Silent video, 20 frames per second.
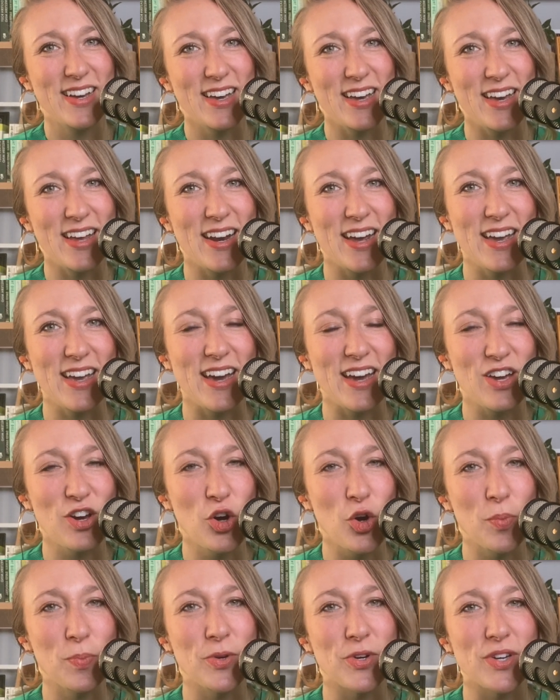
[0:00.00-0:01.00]
And I
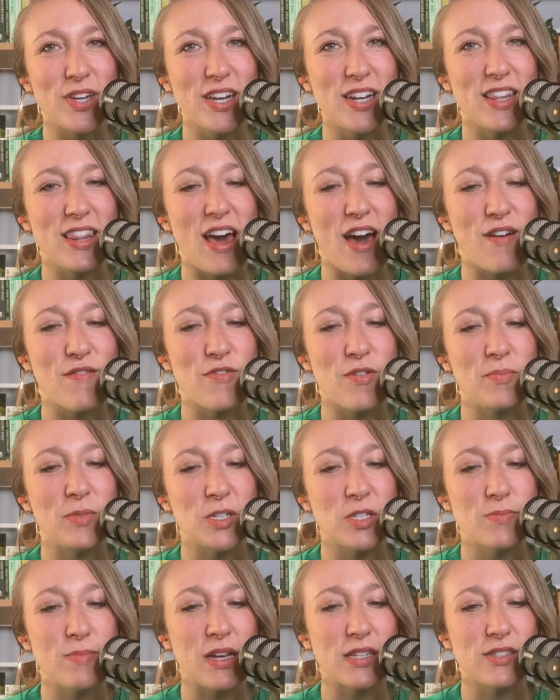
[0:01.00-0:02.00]
hope you're getting that from
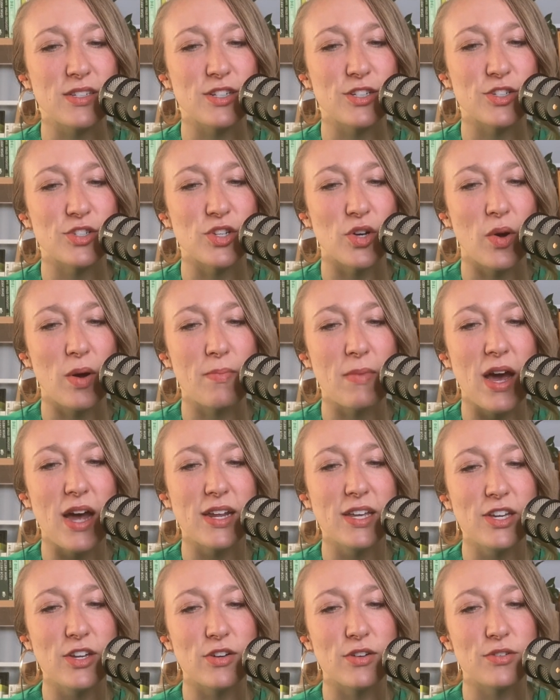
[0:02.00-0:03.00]
this message. So I'm
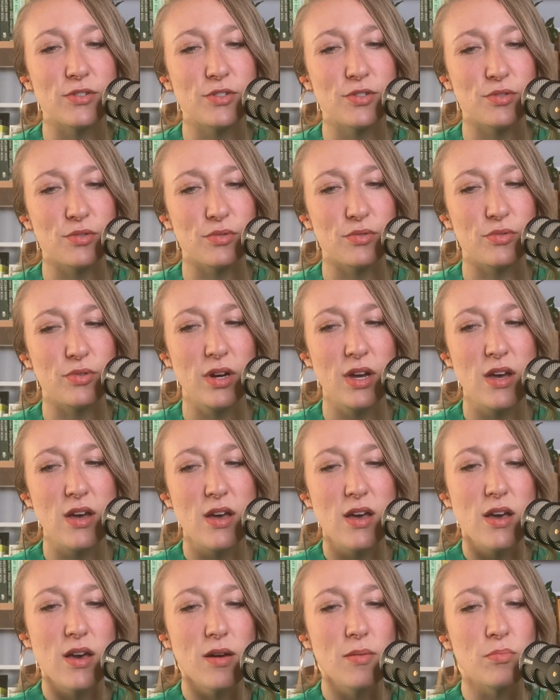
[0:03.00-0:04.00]
not here to
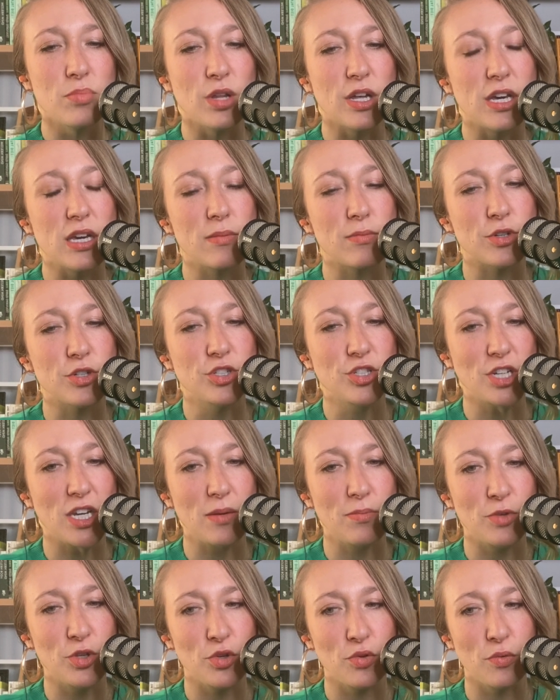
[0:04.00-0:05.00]
blame or
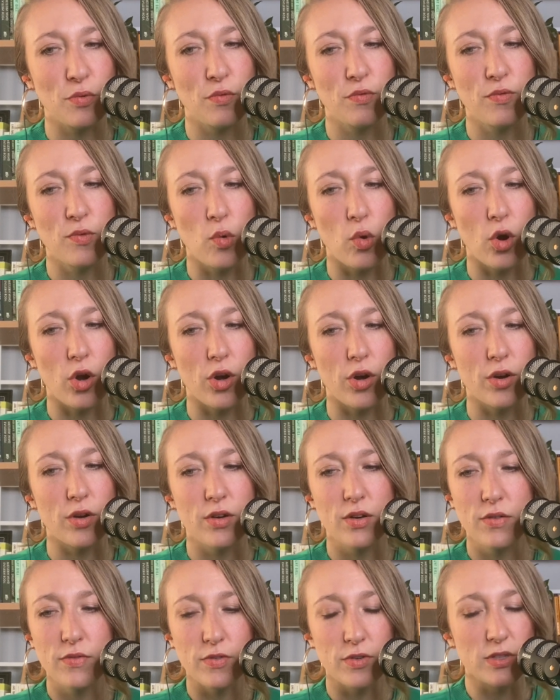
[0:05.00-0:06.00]
shame you for
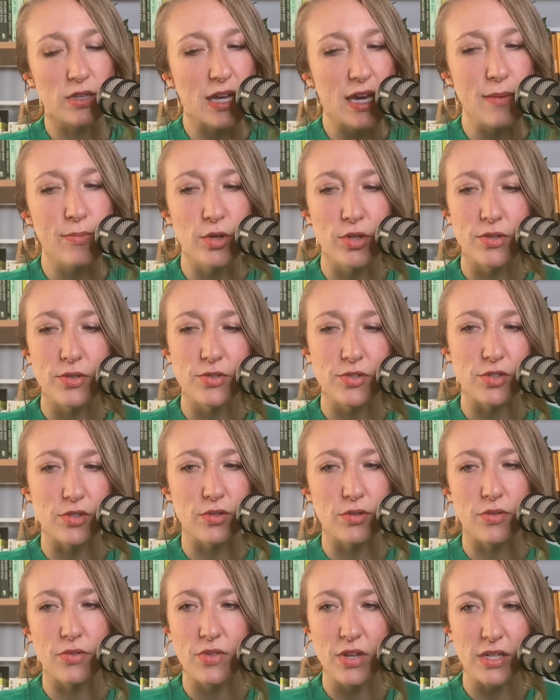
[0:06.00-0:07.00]
labels
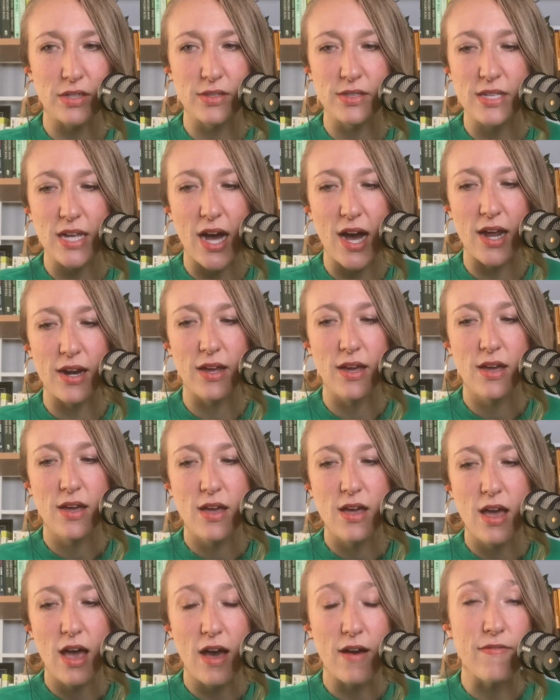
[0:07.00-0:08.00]
or things that
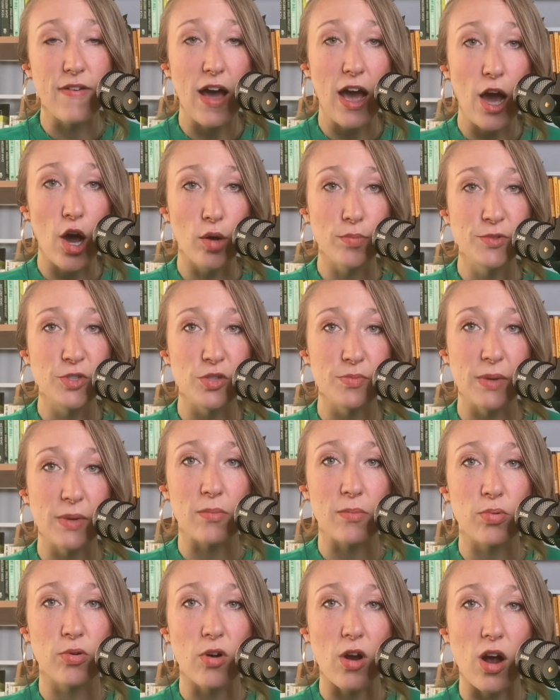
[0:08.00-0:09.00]
have helped you
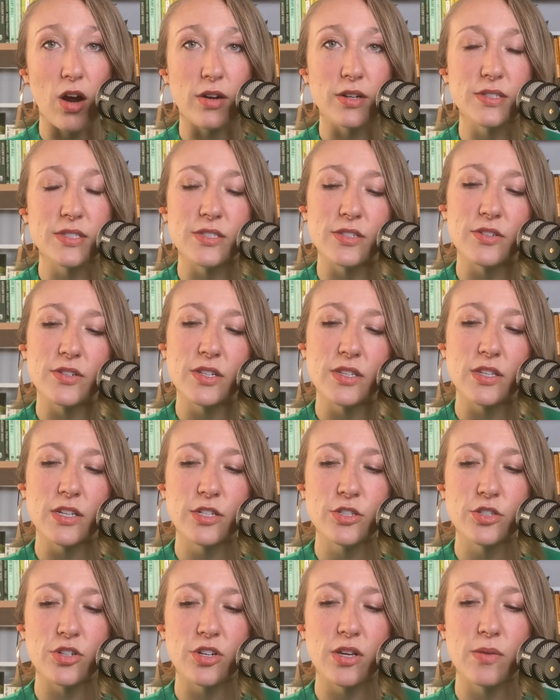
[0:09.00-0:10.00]
progress in your healing
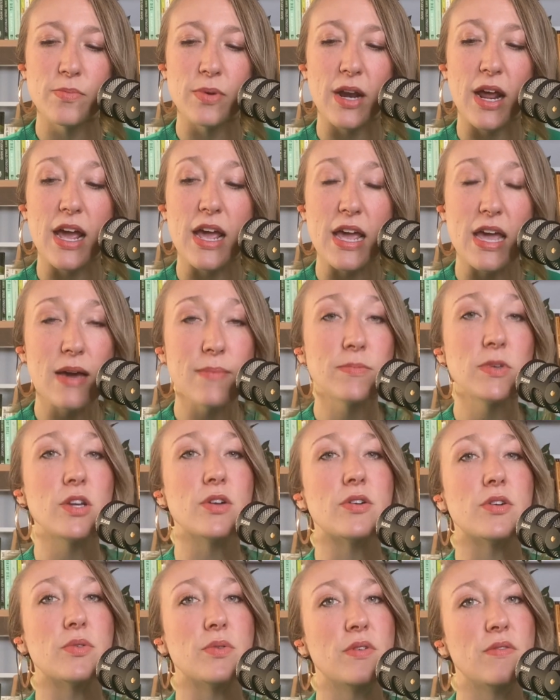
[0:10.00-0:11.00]
journey, but I am
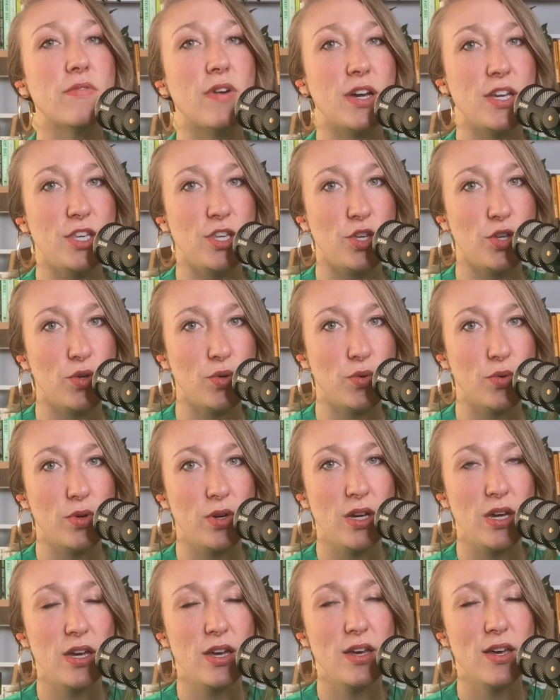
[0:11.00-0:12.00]
here to invite you
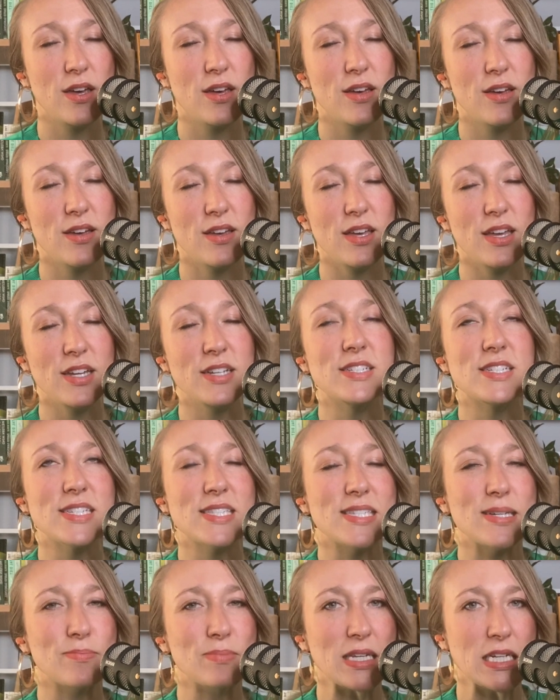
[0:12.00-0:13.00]
into
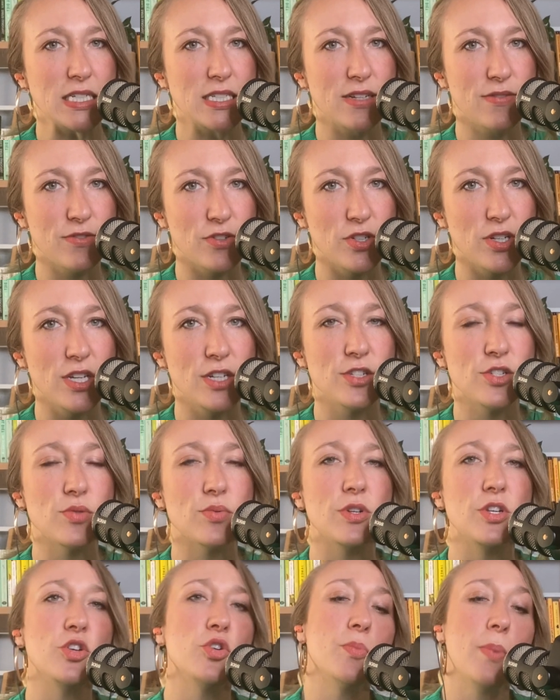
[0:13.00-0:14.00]
something different, into
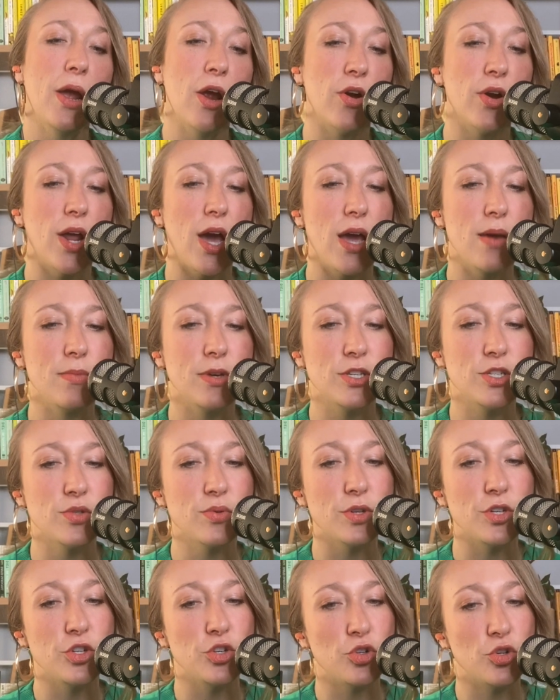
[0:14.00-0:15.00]
a new paradigm, into
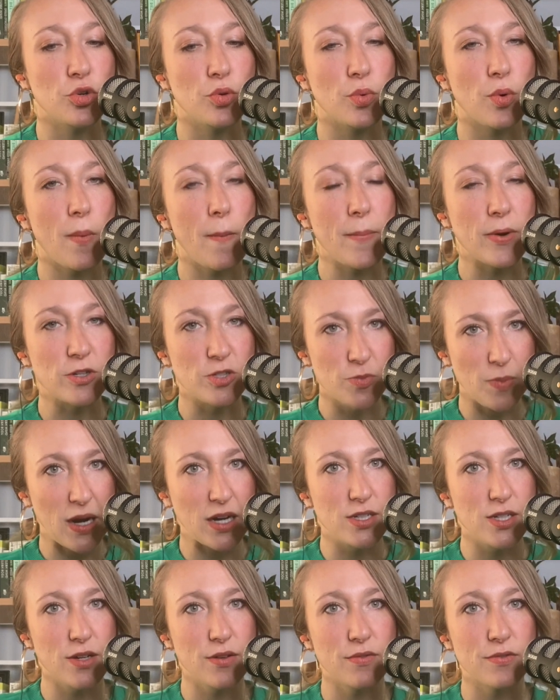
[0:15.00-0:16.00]
a new
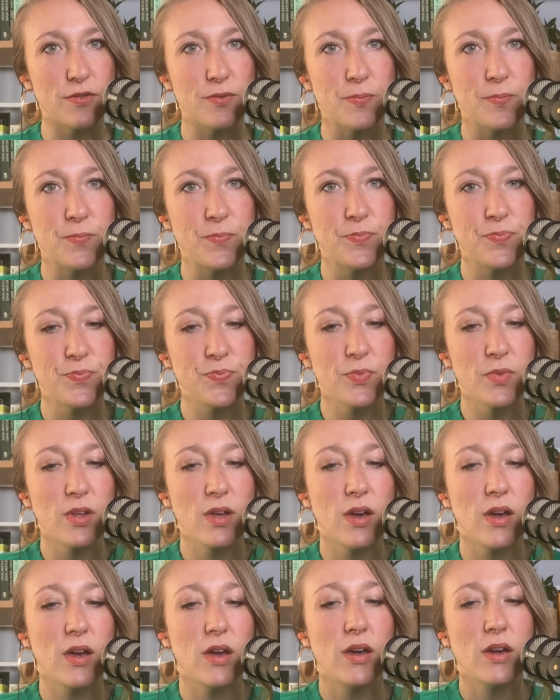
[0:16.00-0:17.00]
perspective.
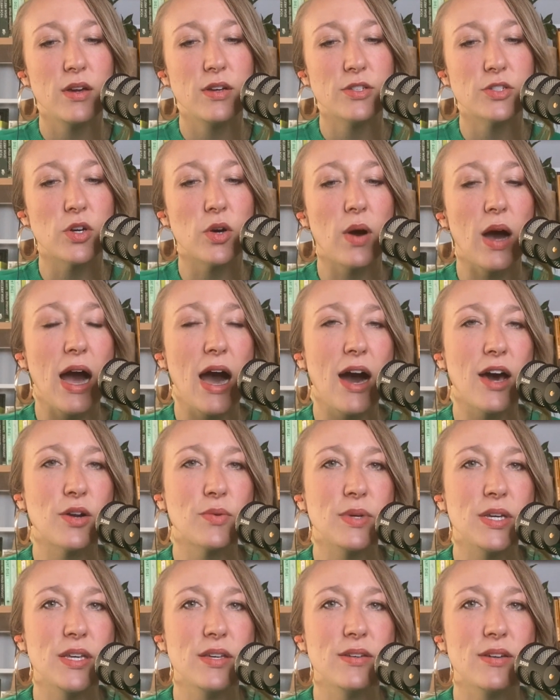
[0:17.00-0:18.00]
So how do
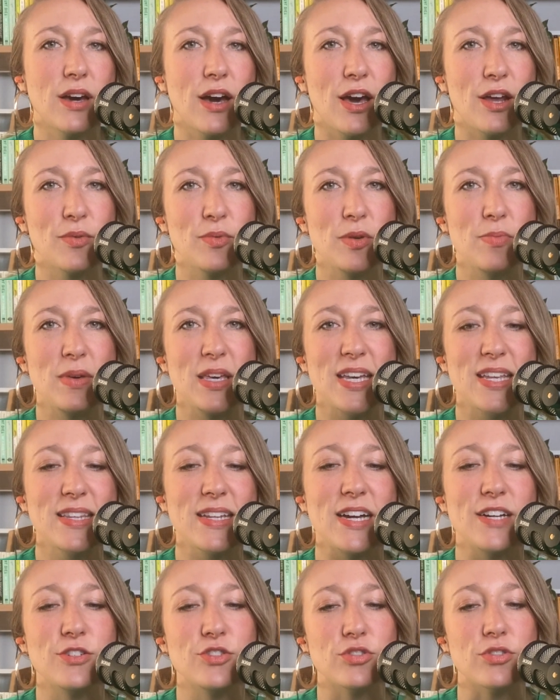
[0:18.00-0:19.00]
we begin
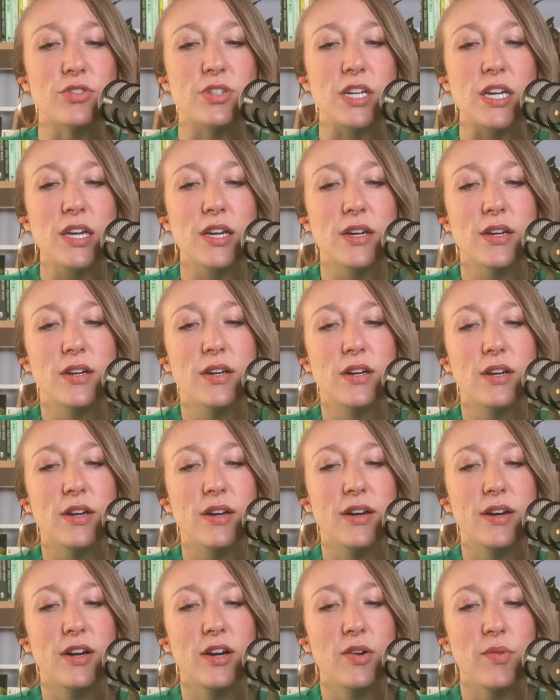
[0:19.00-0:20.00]
that journey?
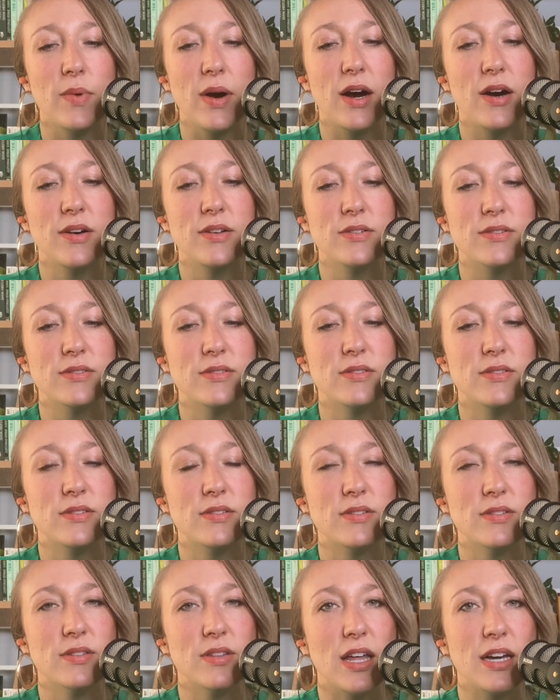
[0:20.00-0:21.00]
Well,
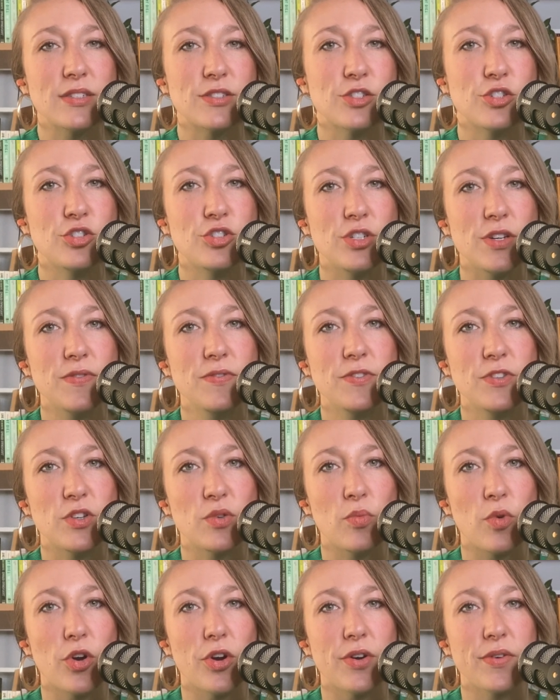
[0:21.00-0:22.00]
let's shift the
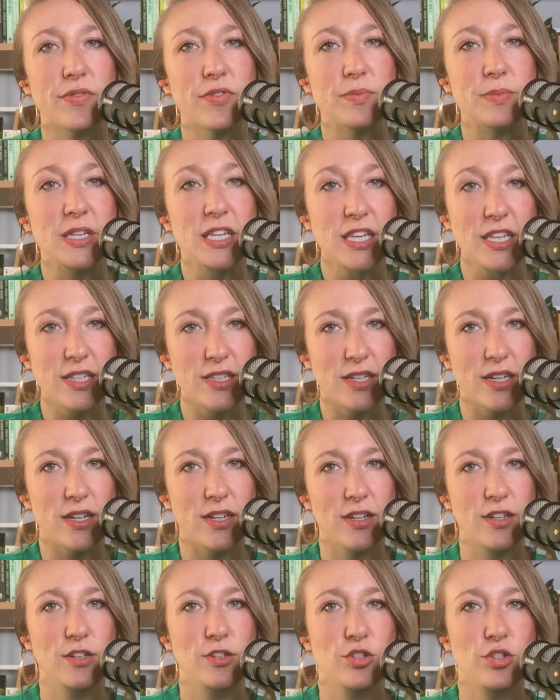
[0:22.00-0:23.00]
word from
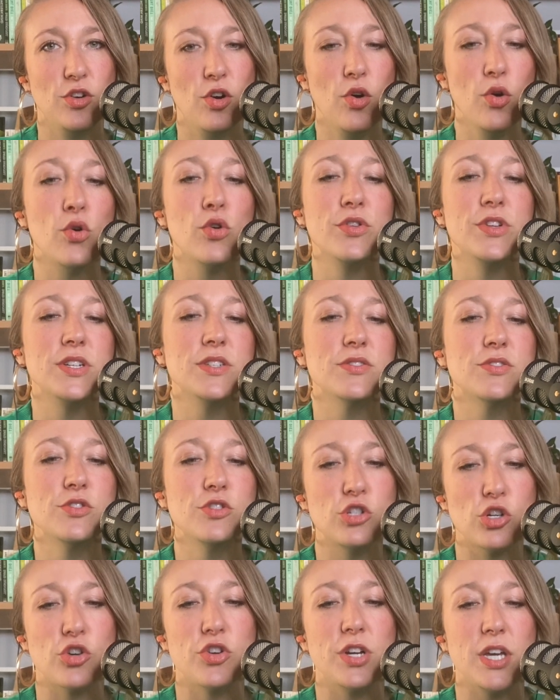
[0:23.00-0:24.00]
healing to wholeness
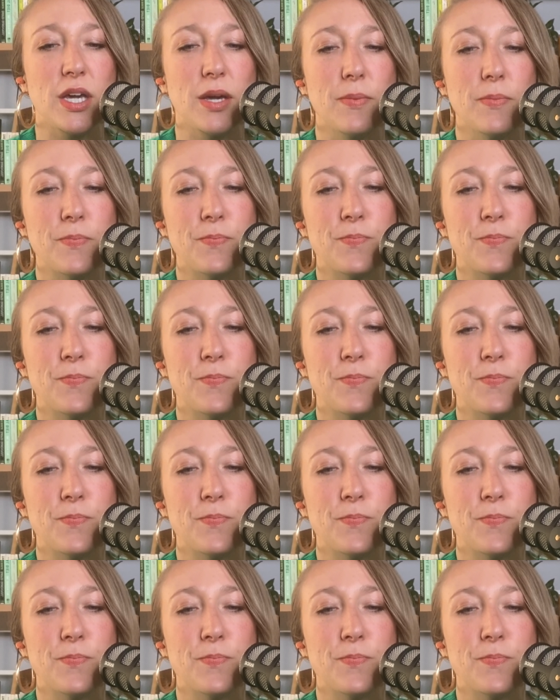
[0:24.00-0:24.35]
journey.